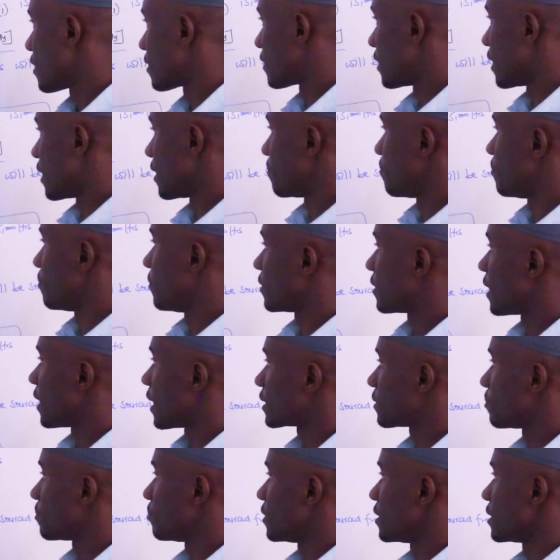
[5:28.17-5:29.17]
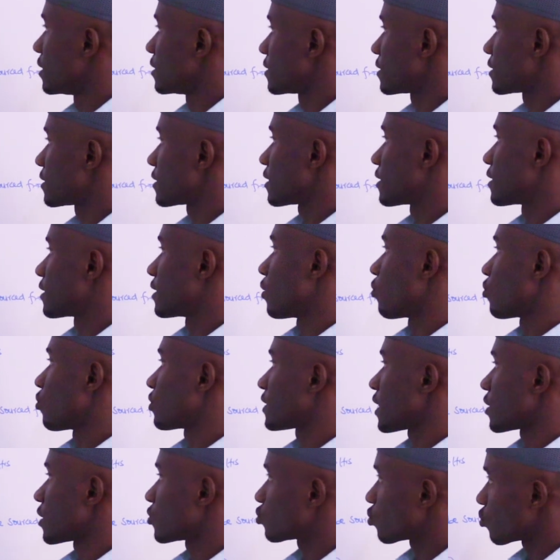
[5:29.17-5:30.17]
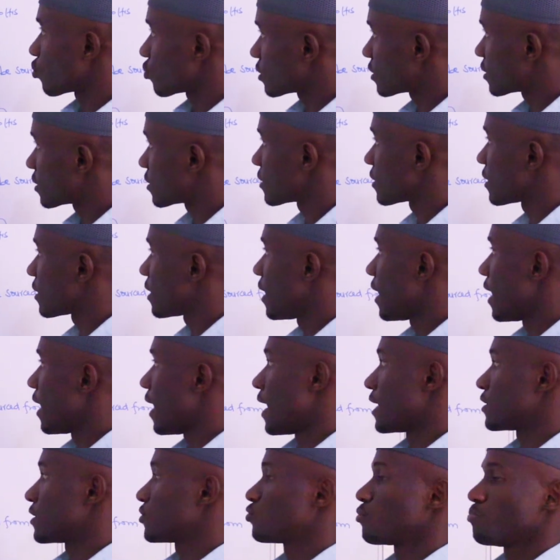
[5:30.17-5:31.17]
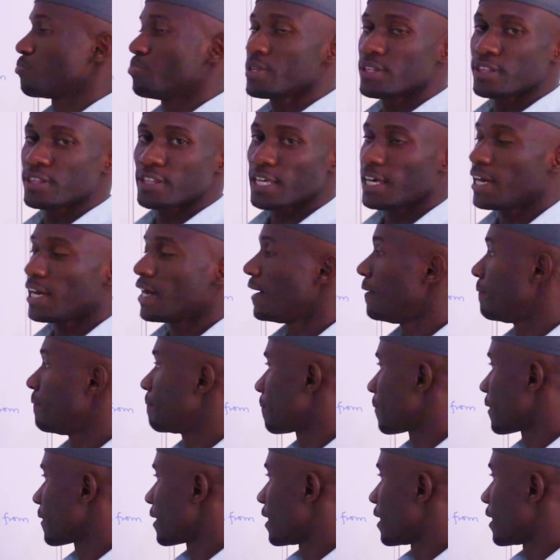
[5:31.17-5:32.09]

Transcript: then that means the water source has to be there,